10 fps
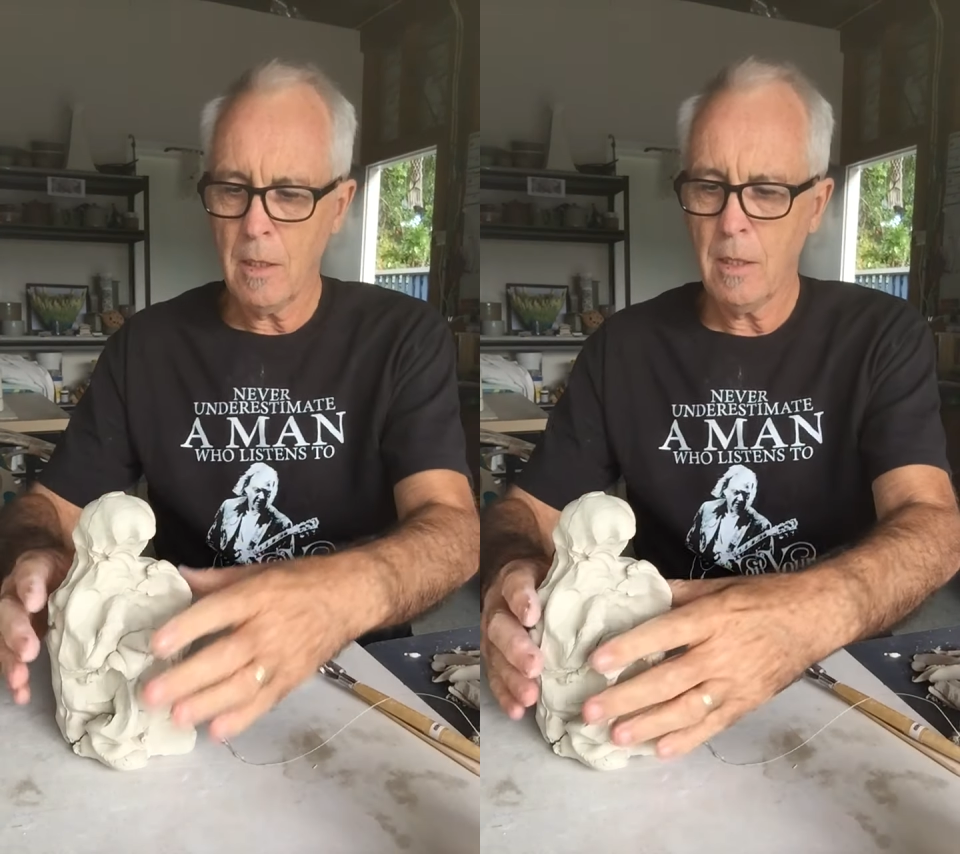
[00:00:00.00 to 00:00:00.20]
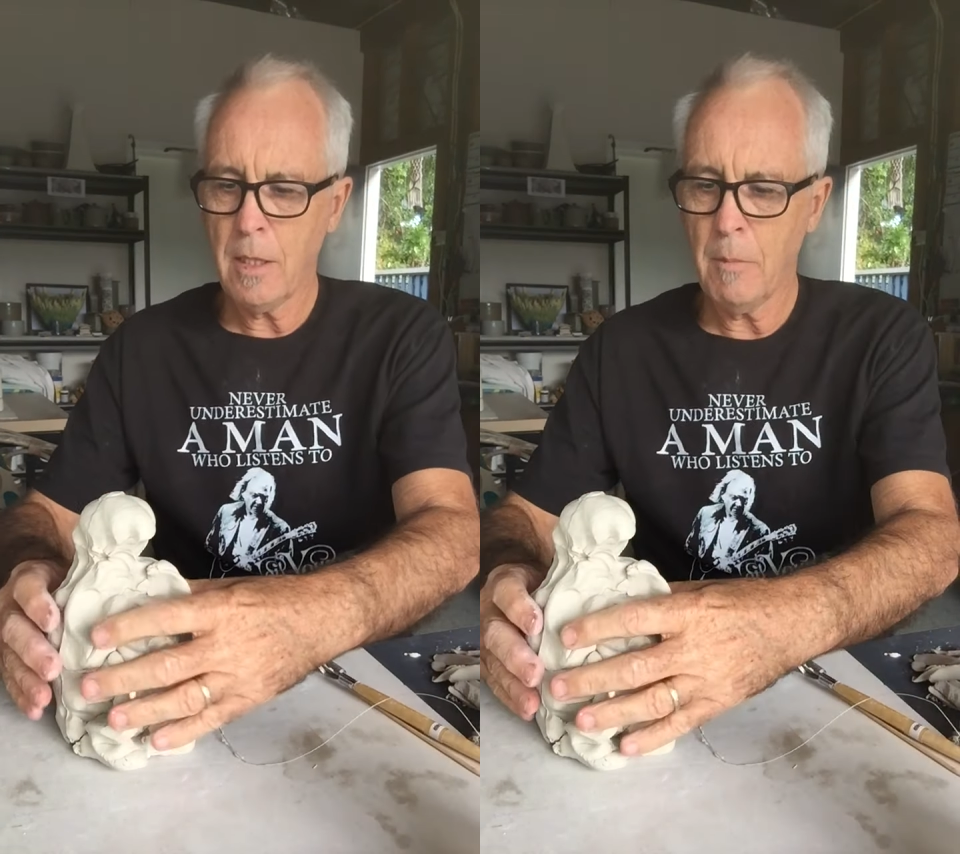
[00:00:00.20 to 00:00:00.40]

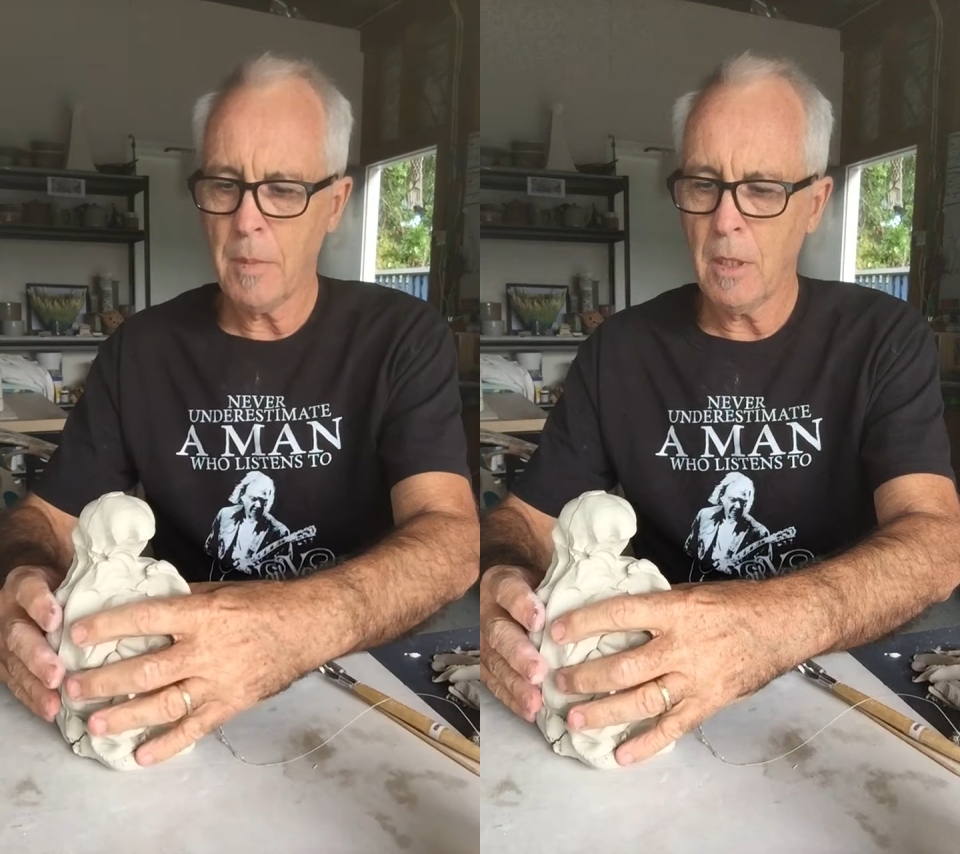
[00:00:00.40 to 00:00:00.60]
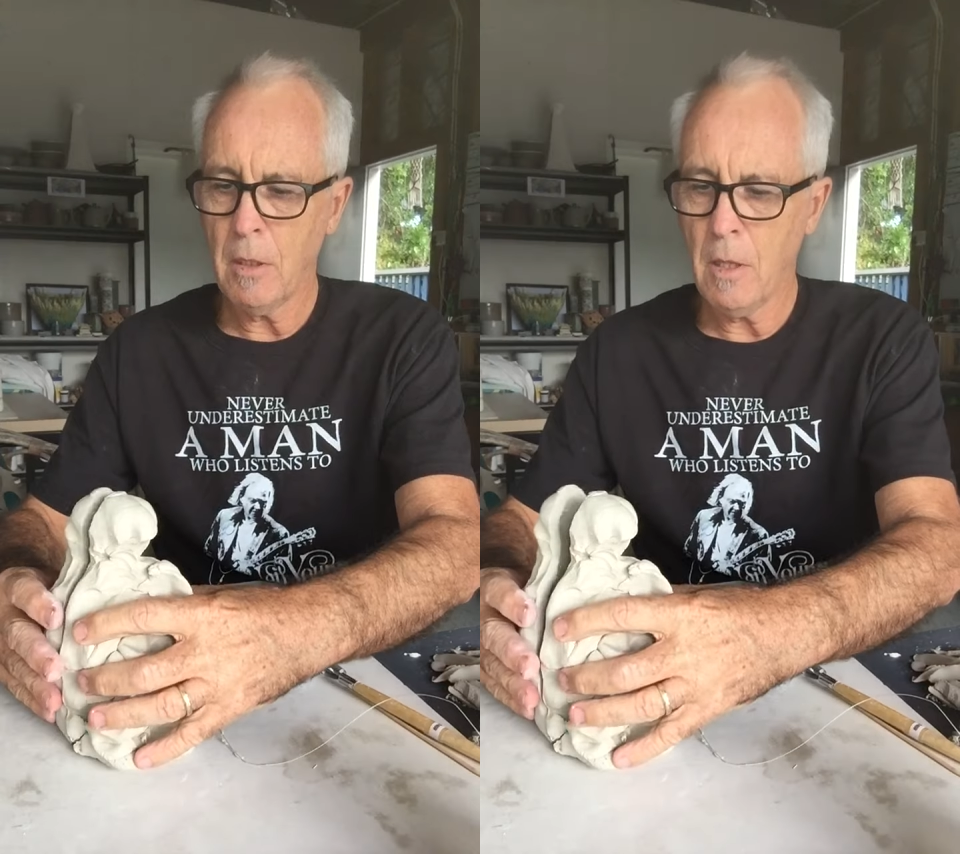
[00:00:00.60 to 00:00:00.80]

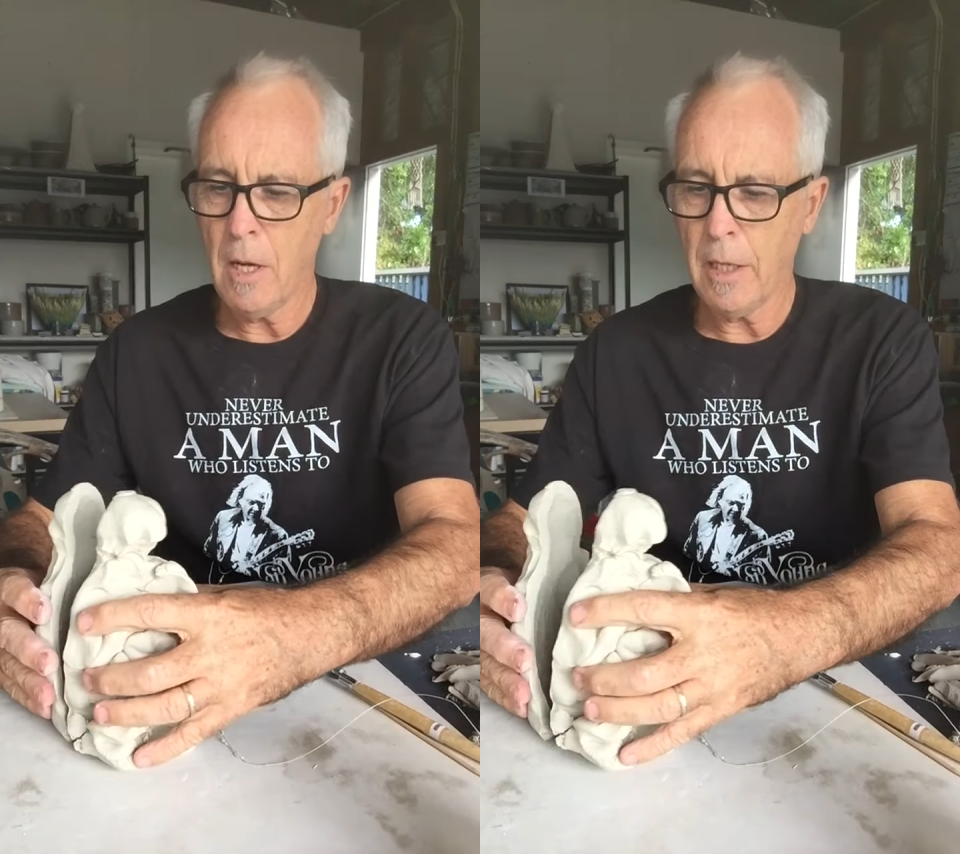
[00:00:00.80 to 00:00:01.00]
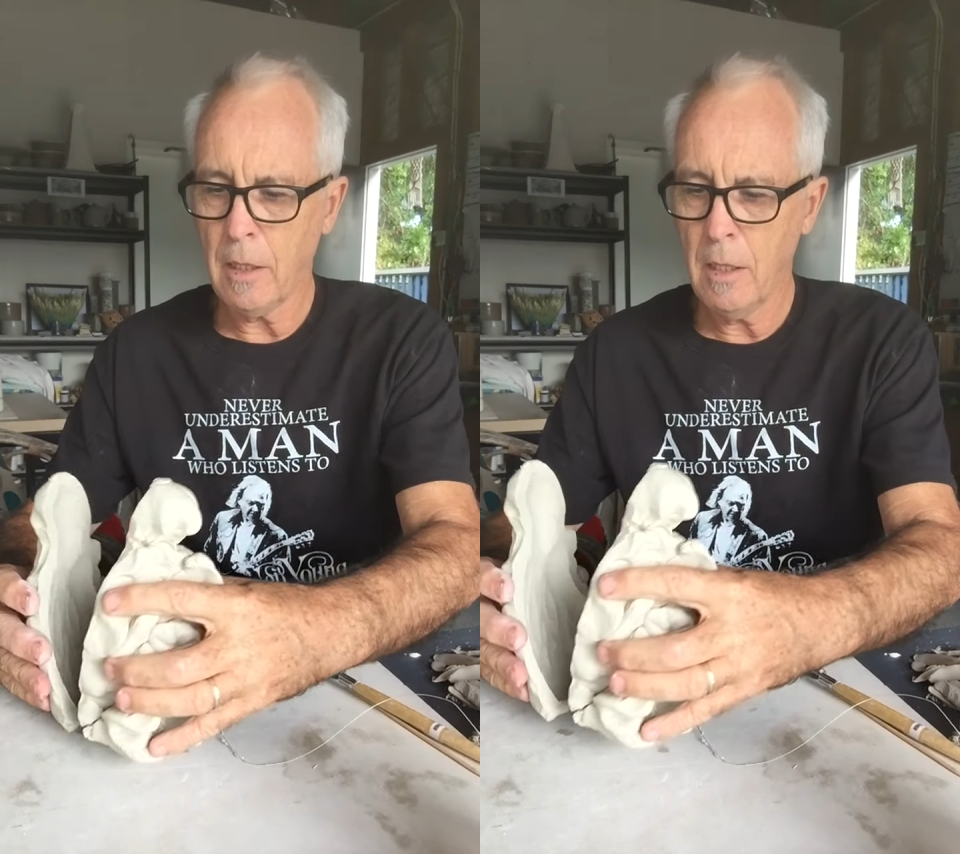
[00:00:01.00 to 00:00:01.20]
something
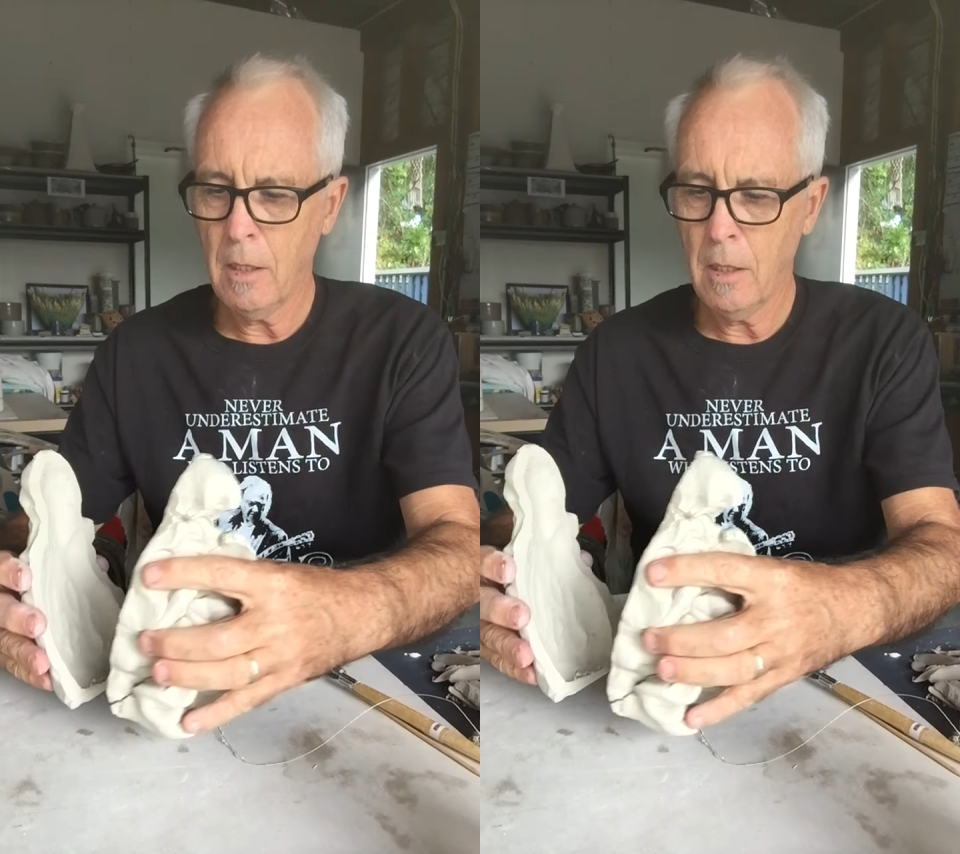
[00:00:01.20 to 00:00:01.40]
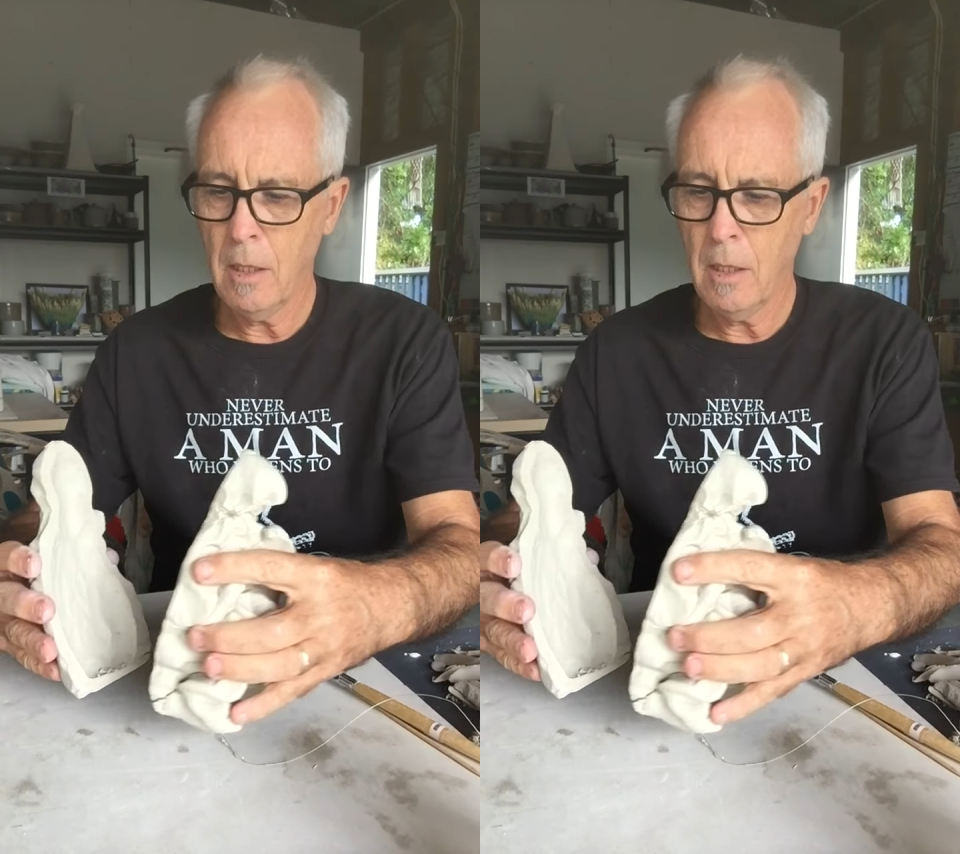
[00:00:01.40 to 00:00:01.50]
like